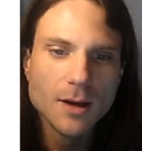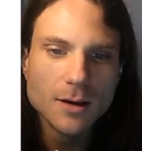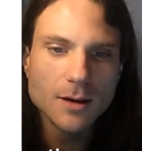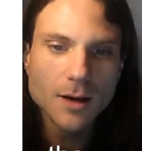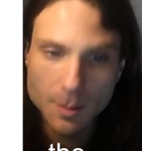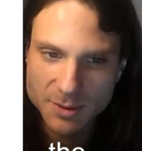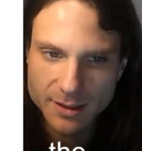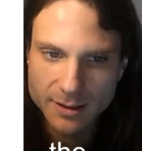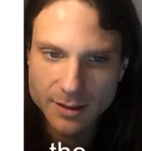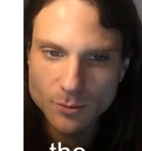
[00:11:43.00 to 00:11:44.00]

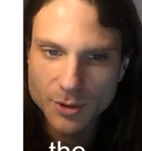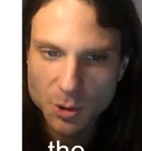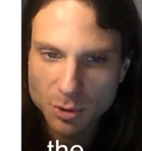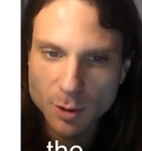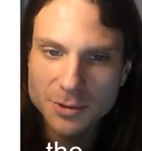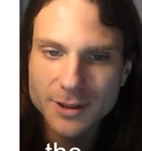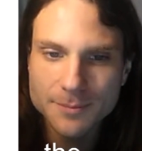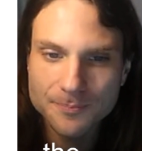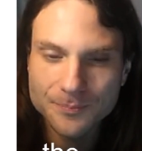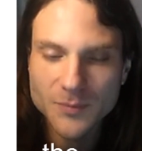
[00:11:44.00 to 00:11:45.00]
Updating it when appropriate,
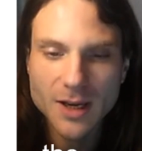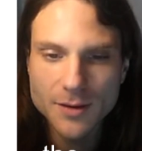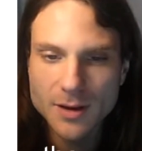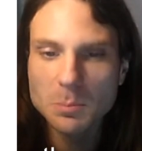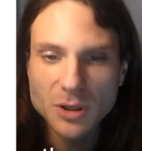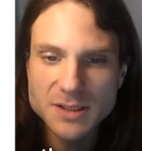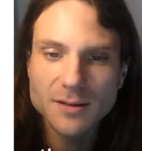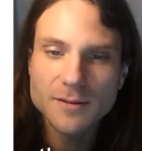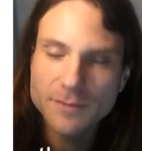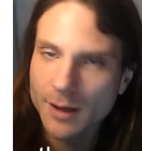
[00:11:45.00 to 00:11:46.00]
and then printing the
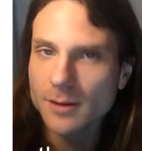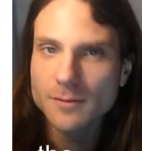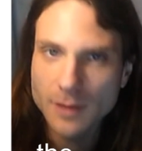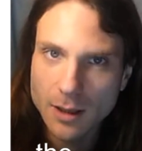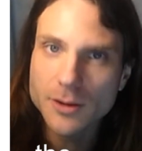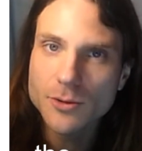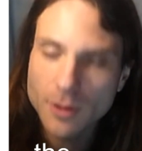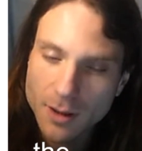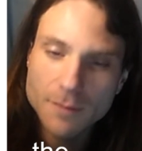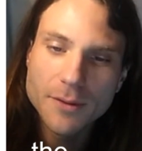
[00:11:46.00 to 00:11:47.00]
final value
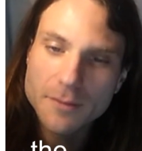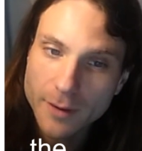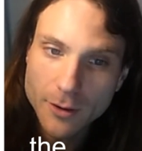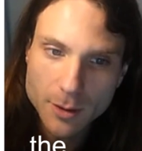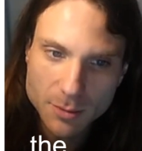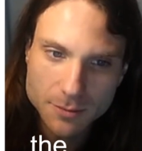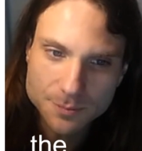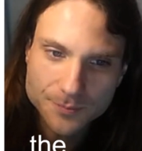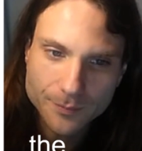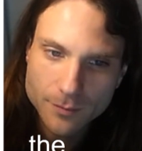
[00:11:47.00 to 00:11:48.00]
of the variable.
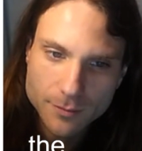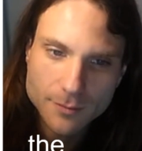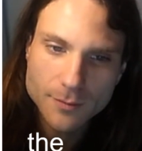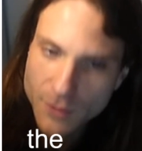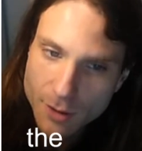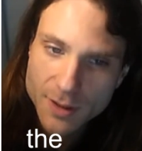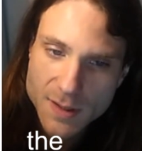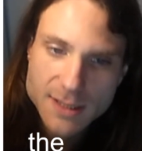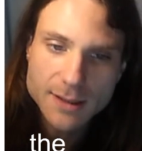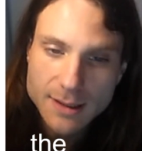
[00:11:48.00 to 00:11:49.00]
Notice
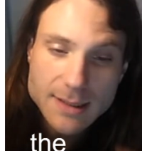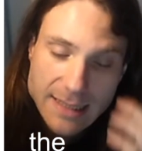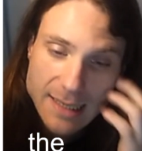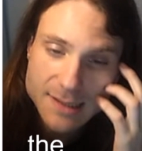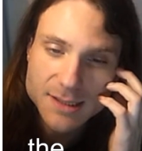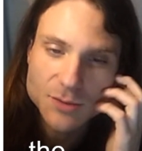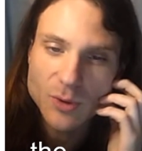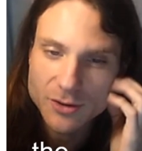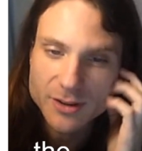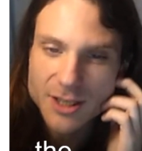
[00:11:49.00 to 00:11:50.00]
that it tests
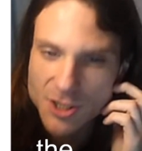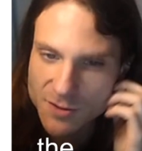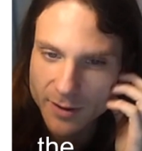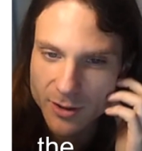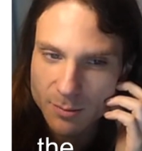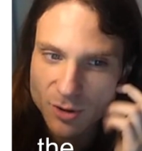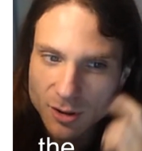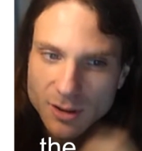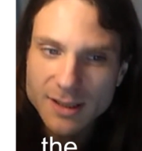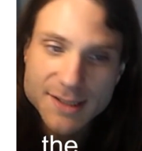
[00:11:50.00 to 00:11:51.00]
whether each variable
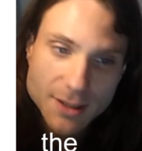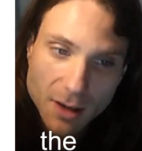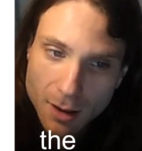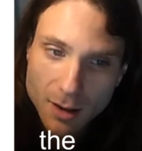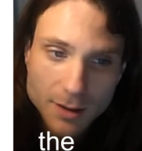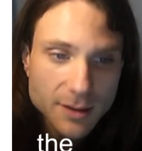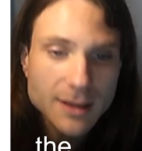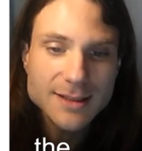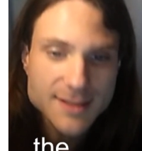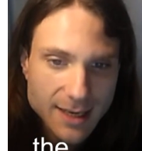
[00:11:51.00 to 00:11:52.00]
is odd
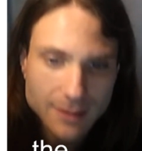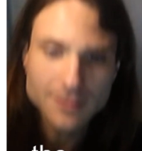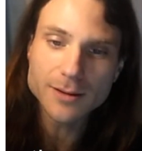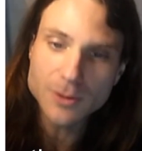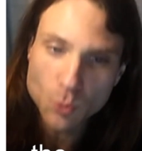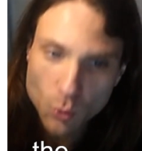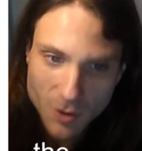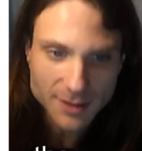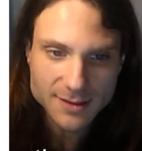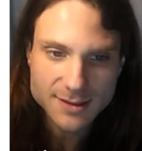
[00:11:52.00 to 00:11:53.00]
exactly
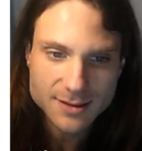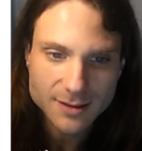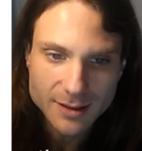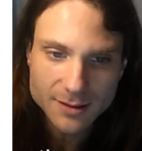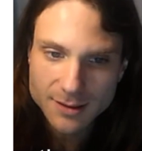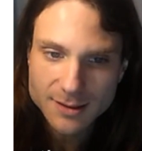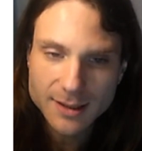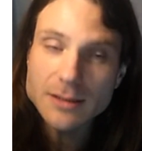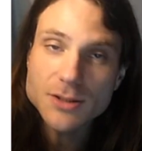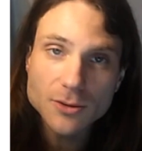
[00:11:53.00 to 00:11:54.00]
once, and
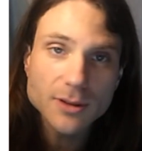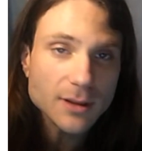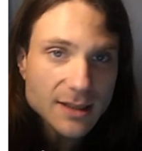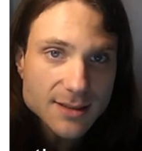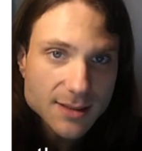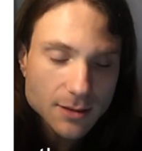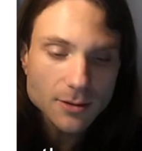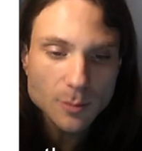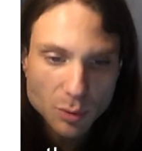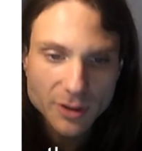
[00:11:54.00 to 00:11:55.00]
contains only a single
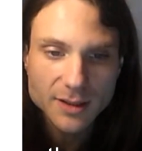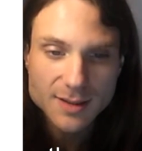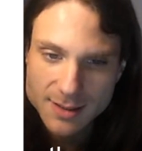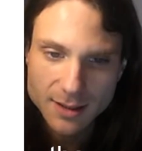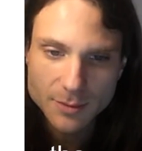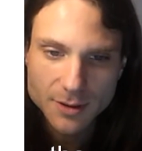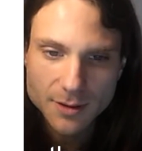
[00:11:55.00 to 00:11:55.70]
print statement.